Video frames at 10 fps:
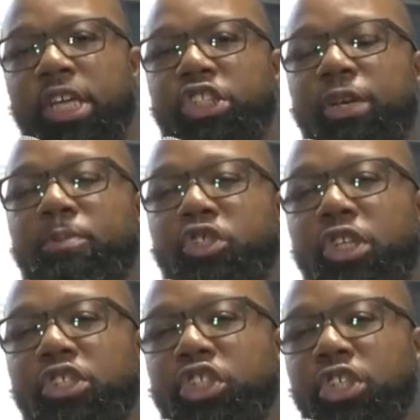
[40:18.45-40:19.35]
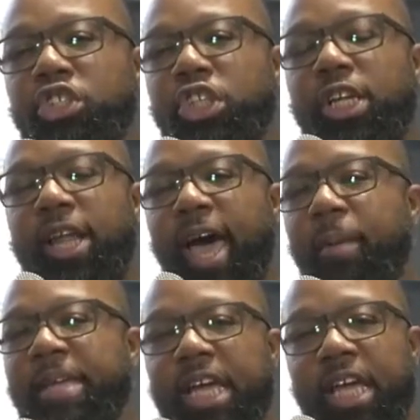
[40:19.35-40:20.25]
She
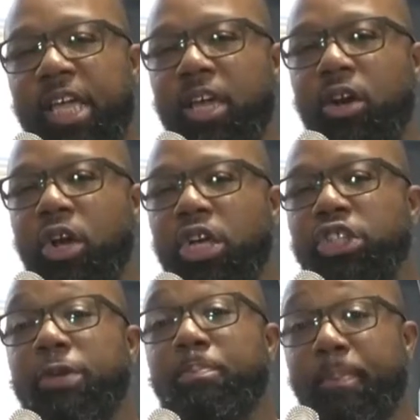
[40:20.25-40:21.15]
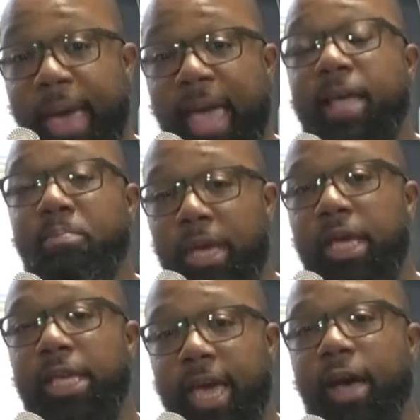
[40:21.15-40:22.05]
allowed me to hear. She made me.
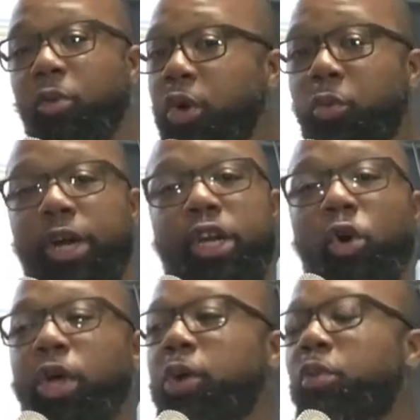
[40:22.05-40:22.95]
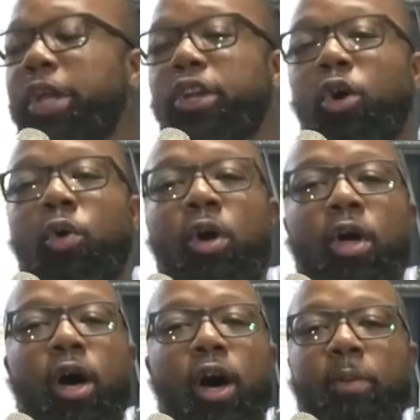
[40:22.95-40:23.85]
Yeah, it wasn't no
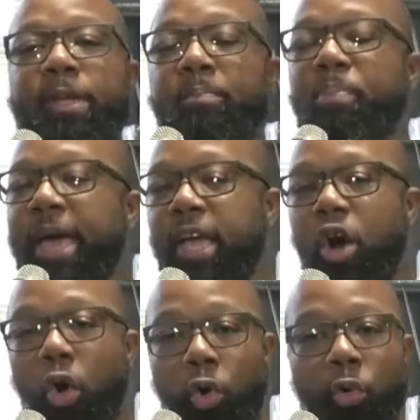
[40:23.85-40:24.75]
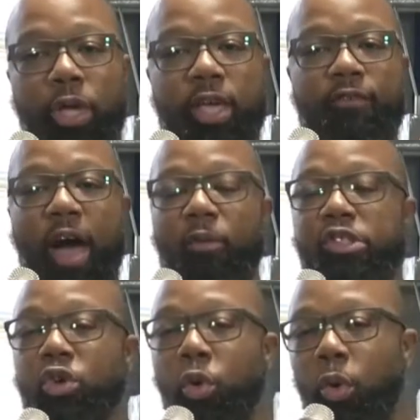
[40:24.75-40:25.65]
debate on if I
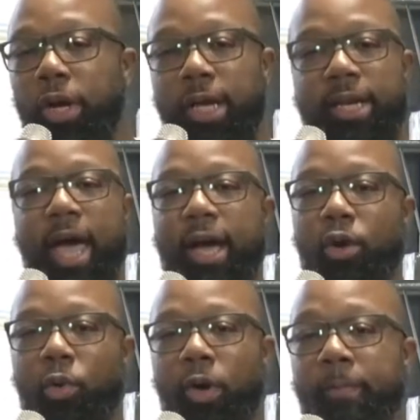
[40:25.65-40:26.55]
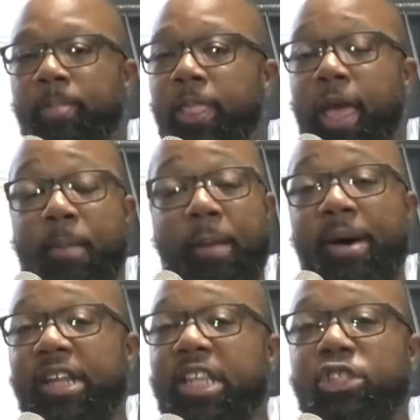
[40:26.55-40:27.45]
was going or not going. And my
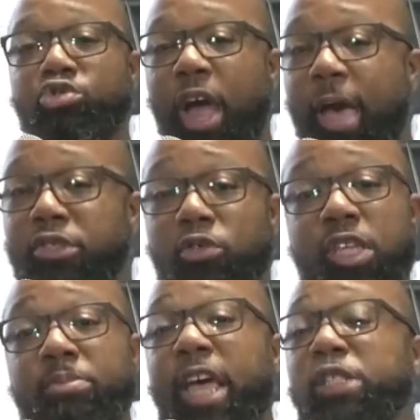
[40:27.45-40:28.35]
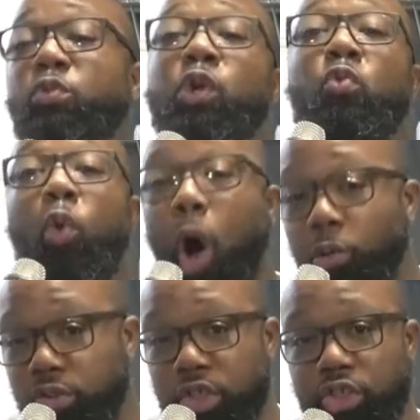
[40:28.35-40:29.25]
mother didn't drive, so sometimes we
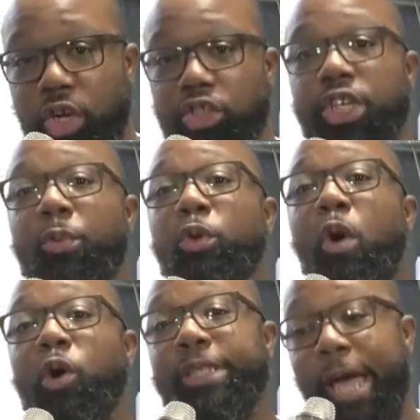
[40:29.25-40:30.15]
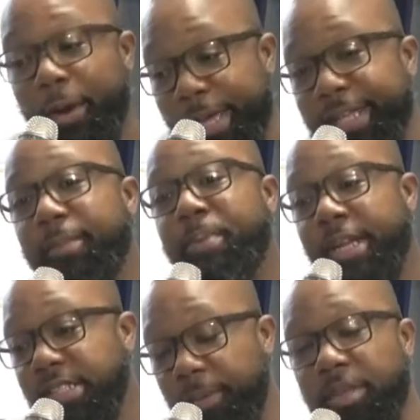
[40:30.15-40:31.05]
walked to church. Yeah, we walked down
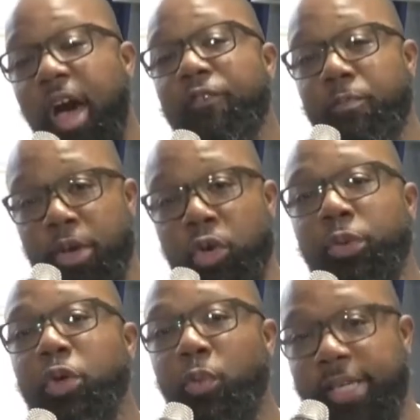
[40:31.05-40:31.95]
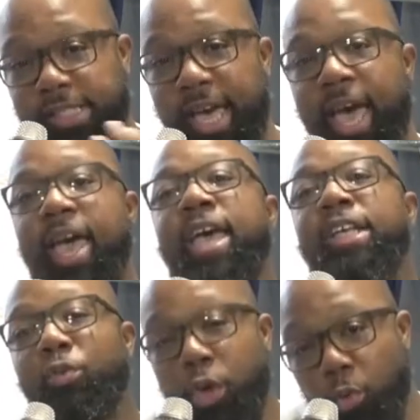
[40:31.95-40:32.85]
Independence. Some of y'all familiar with the West Side.
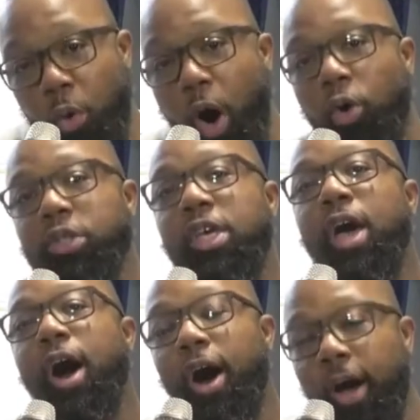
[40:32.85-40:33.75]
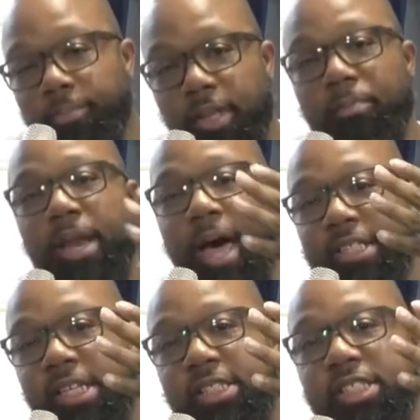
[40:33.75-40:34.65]
We walked up the block
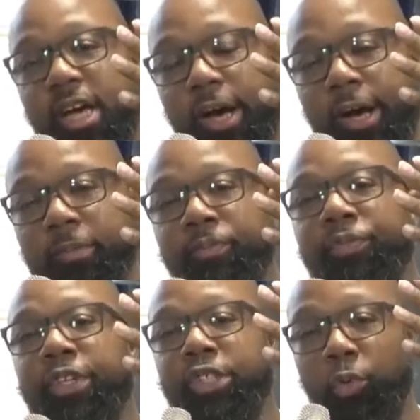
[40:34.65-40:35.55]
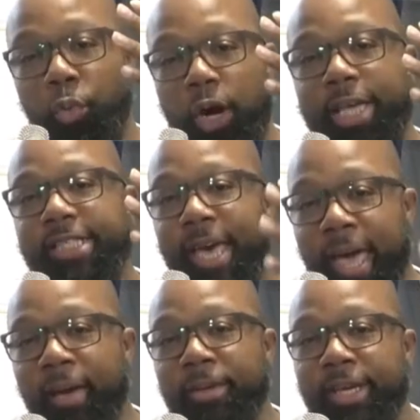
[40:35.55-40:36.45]
to what is
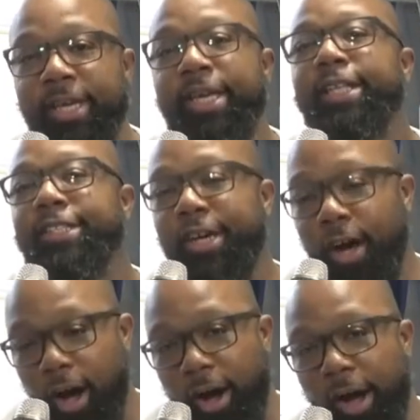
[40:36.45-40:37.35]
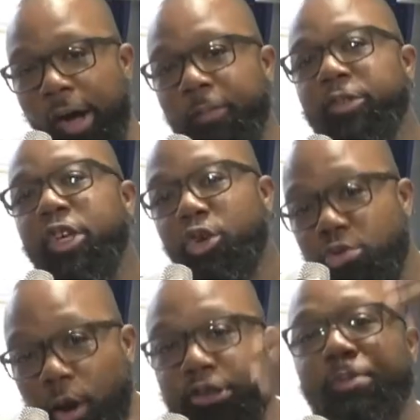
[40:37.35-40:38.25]
Hamlin, to you
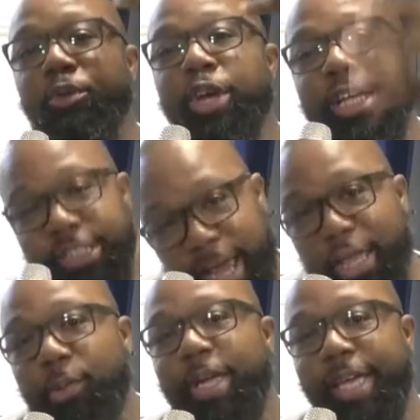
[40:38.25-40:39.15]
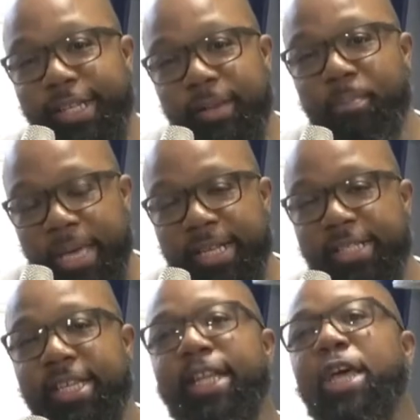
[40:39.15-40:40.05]
cross the bridge, now you're in
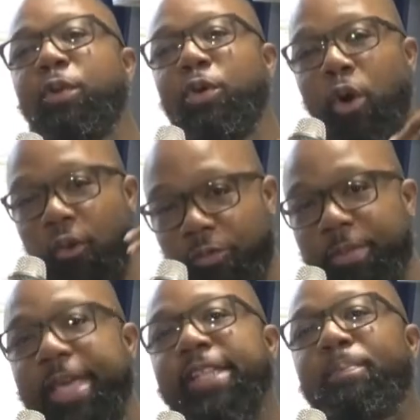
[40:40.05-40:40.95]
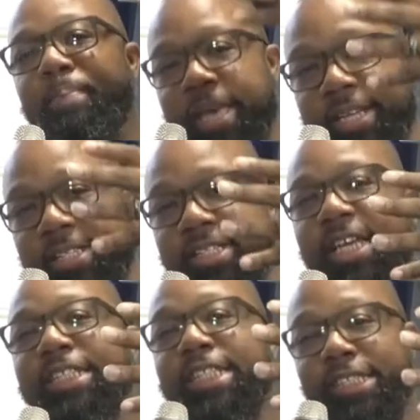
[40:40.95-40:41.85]
Independence, and then we walk from Independence
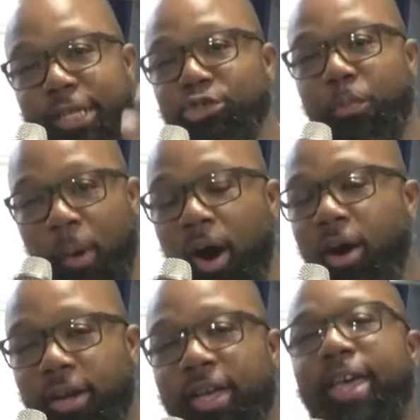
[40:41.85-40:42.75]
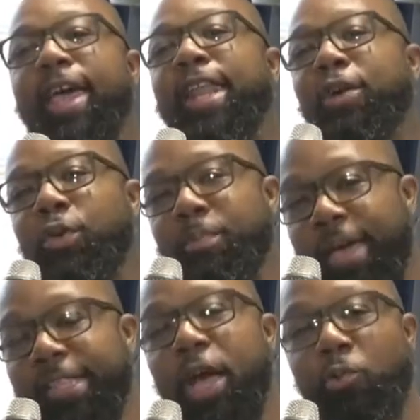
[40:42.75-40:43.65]
to Central Park, and then we
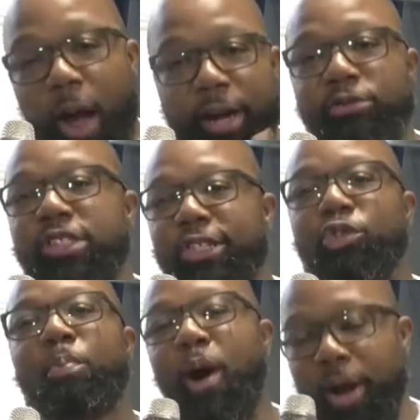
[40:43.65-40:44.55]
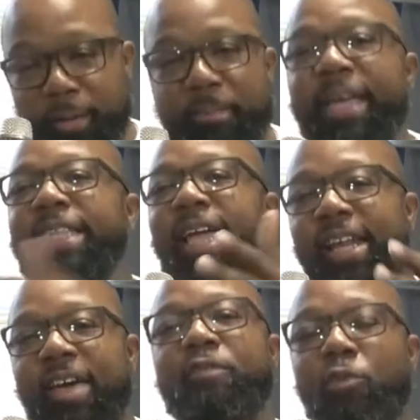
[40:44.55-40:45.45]
make that right on Central Park and make that
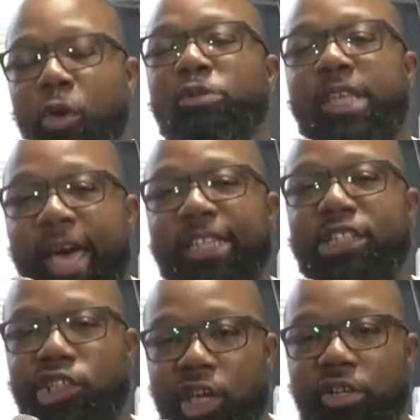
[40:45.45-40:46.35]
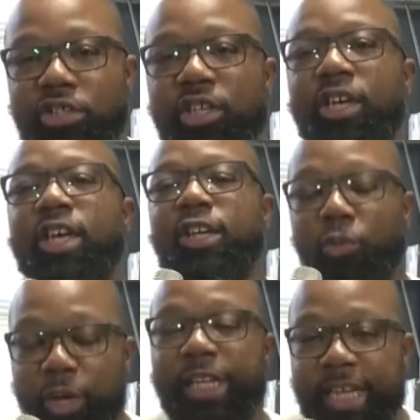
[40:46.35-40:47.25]
left, and we was at the church.
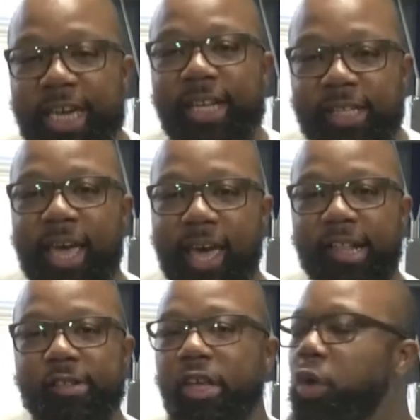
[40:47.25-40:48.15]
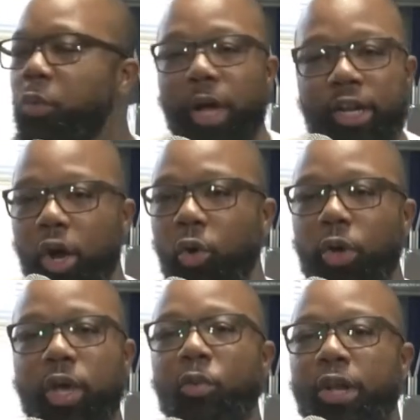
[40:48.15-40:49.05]
We did that. It
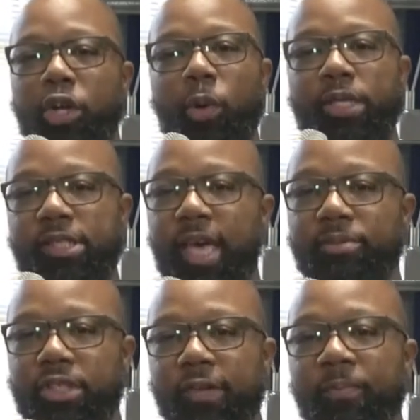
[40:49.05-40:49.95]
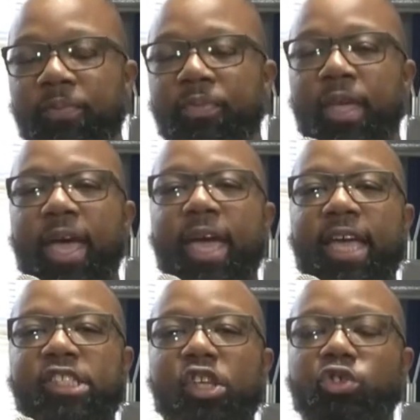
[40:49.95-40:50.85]
wasn't no exception.
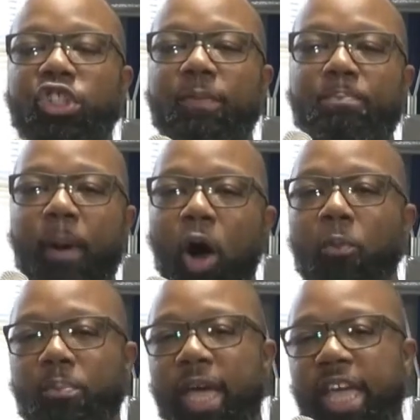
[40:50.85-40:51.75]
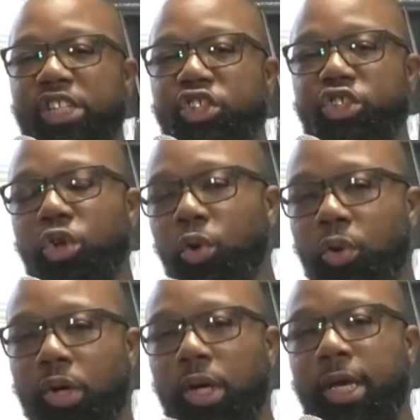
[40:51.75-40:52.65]
And so she bought me,
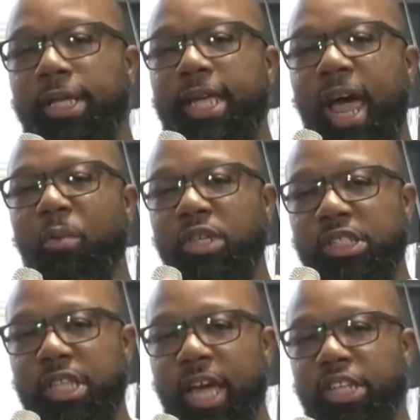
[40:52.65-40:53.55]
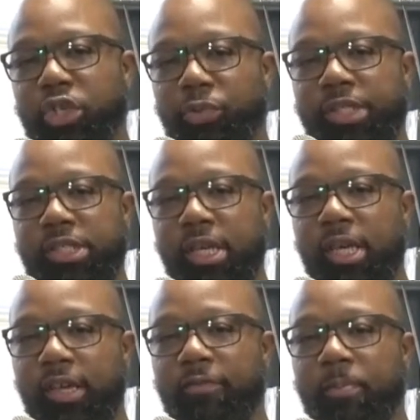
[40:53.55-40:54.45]
ensured that I was there to
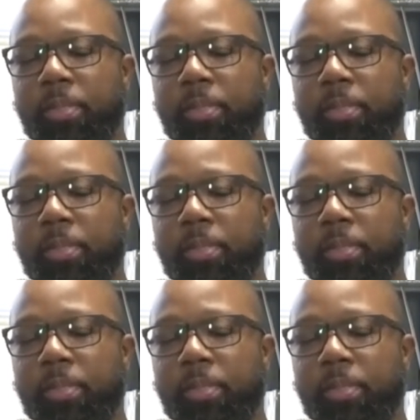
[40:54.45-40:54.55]
receive.